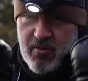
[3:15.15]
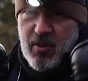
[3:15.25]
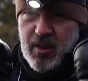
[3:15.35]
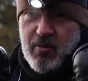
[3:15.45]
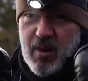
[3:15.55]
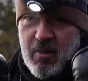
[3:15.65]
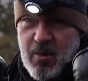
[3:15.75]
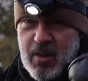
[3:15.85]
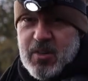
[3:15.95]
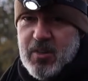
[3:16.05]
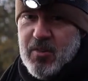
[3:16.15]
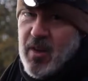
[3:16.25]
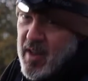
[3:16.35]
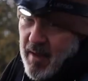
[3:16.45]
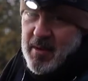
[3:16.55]
really what I want to do.
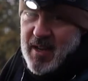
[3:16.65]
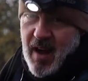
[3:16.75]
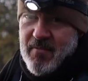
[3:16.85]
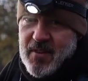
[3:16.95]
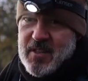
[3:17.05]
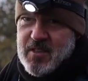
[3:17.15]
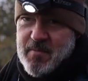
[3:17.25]
I mean, comfort is a